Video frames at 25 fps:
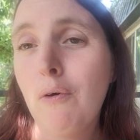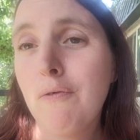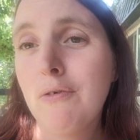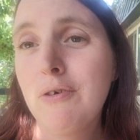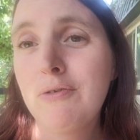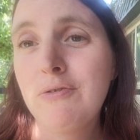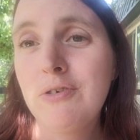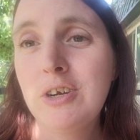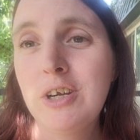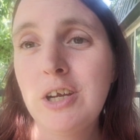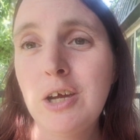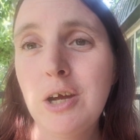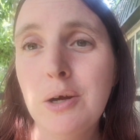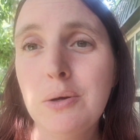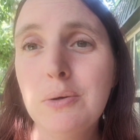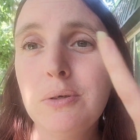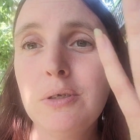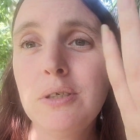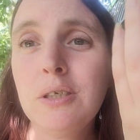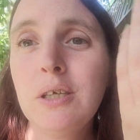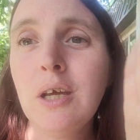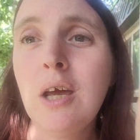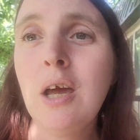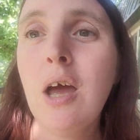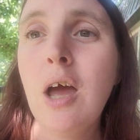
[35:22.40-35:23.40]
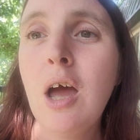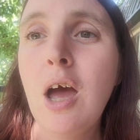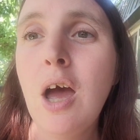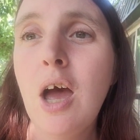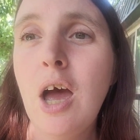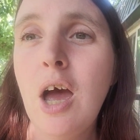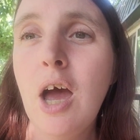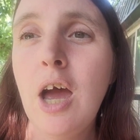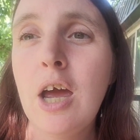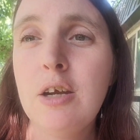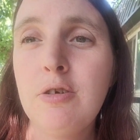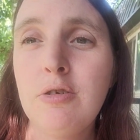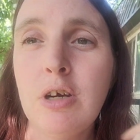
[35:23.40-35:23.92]
other videos.
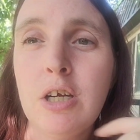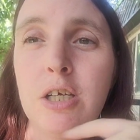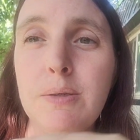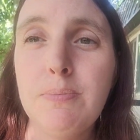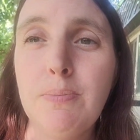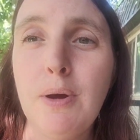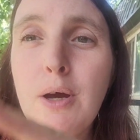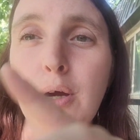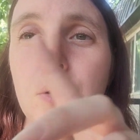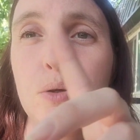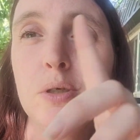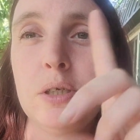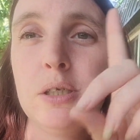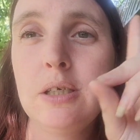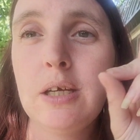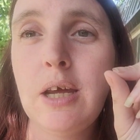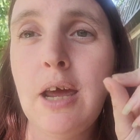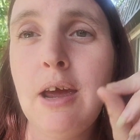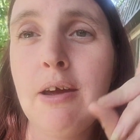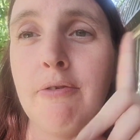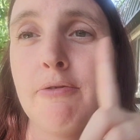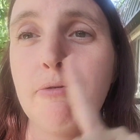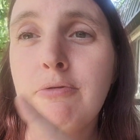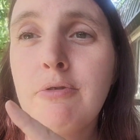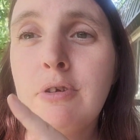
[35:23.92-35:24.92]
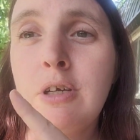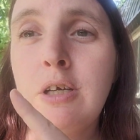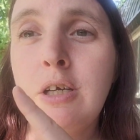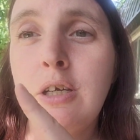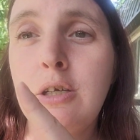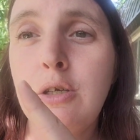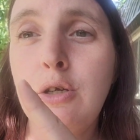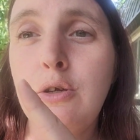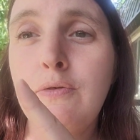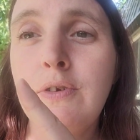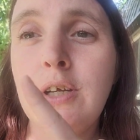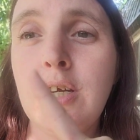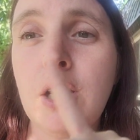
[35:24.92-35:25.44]
I try to post
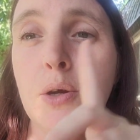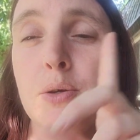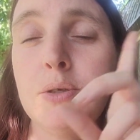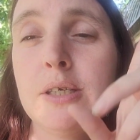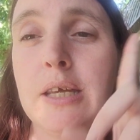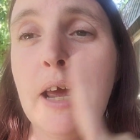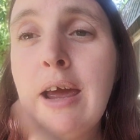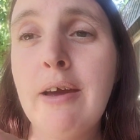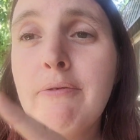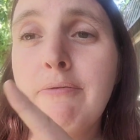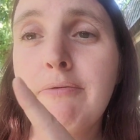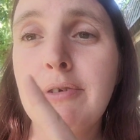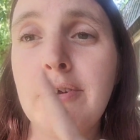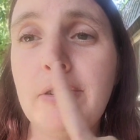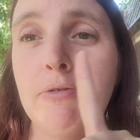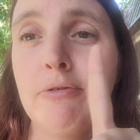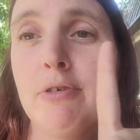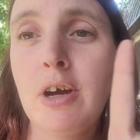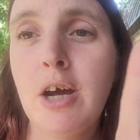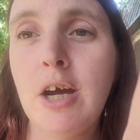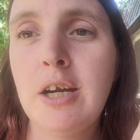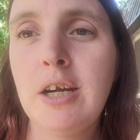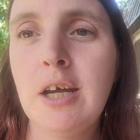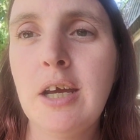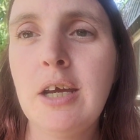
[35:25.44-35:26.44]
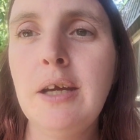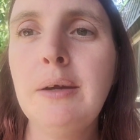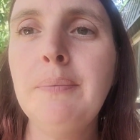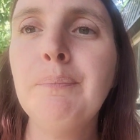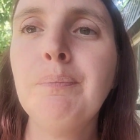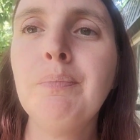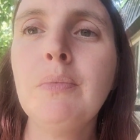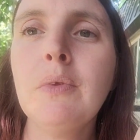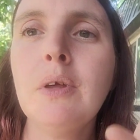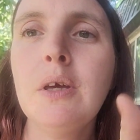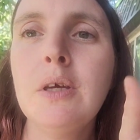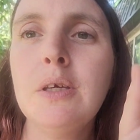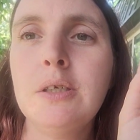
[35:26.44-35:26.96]
new videos every day,
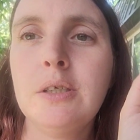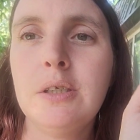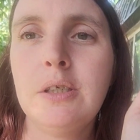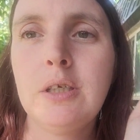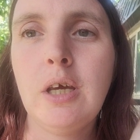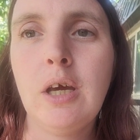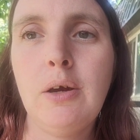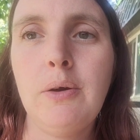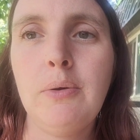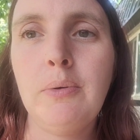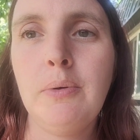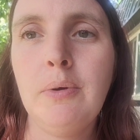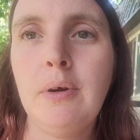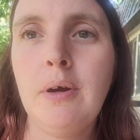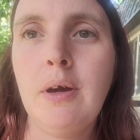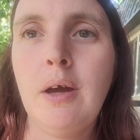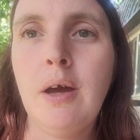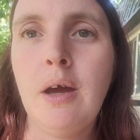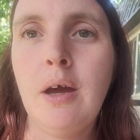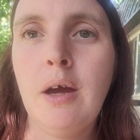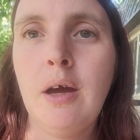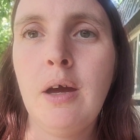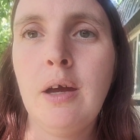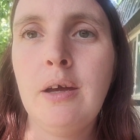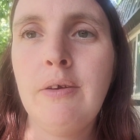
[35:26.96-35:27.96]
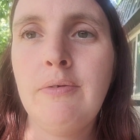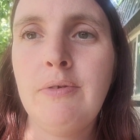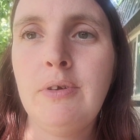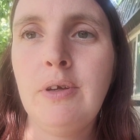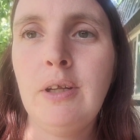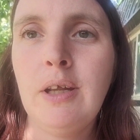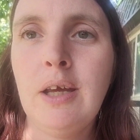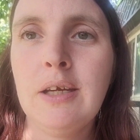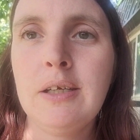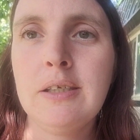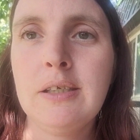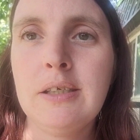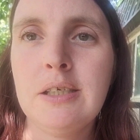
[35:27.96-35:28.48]
so if
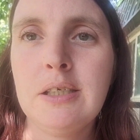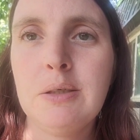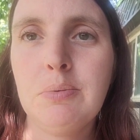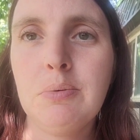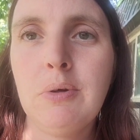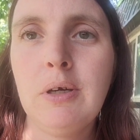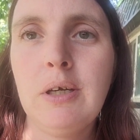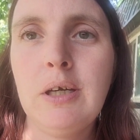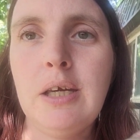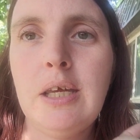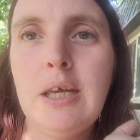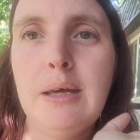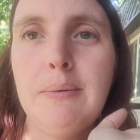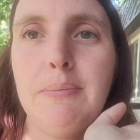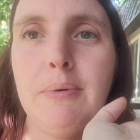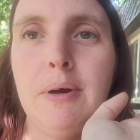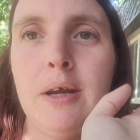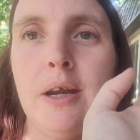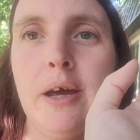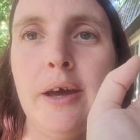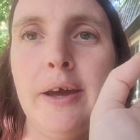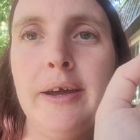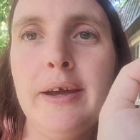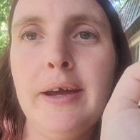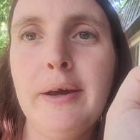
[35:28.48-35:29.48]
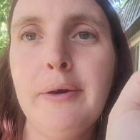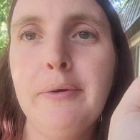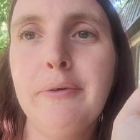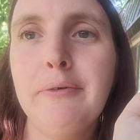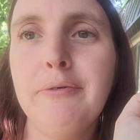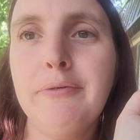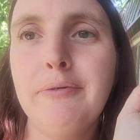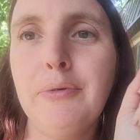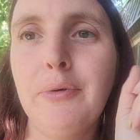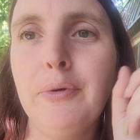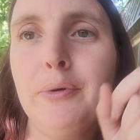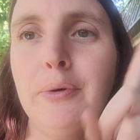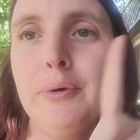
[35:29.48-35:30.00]
you liked this one, keep an eye
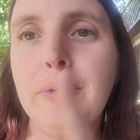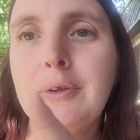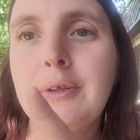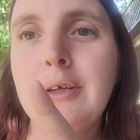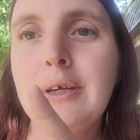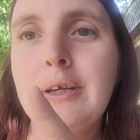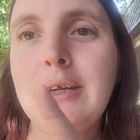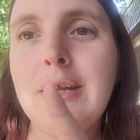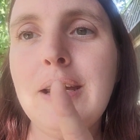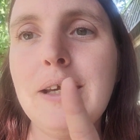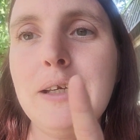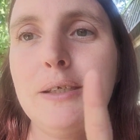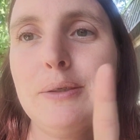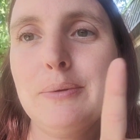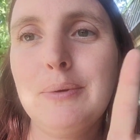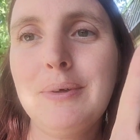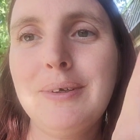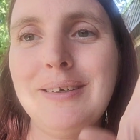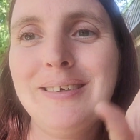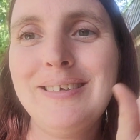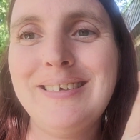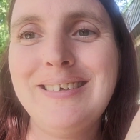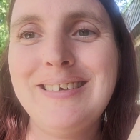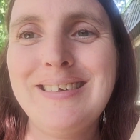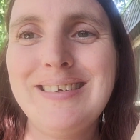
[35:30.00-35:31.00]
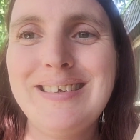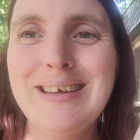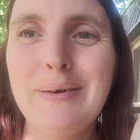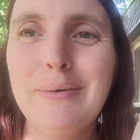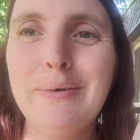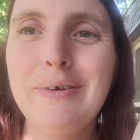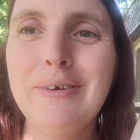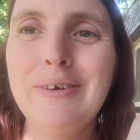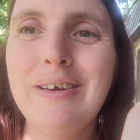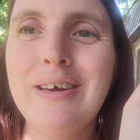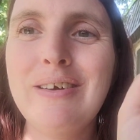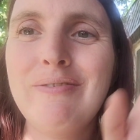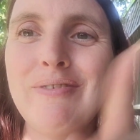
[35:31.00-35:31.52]
out for the next one.
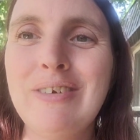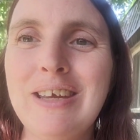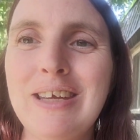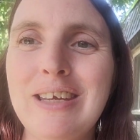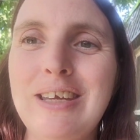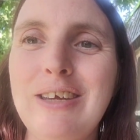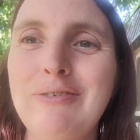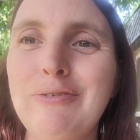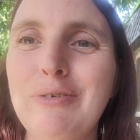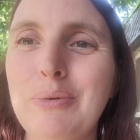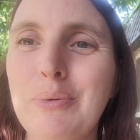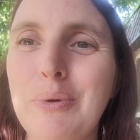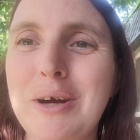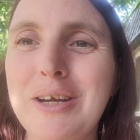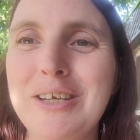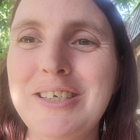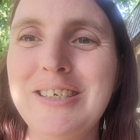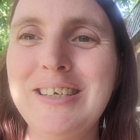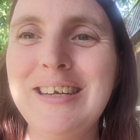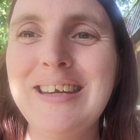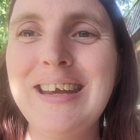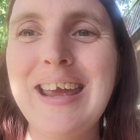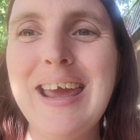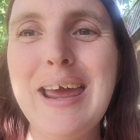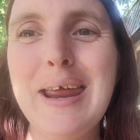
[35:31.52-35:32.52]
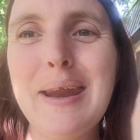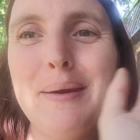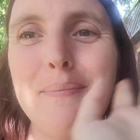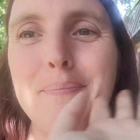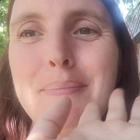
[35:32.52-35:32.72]
So thank you for watching.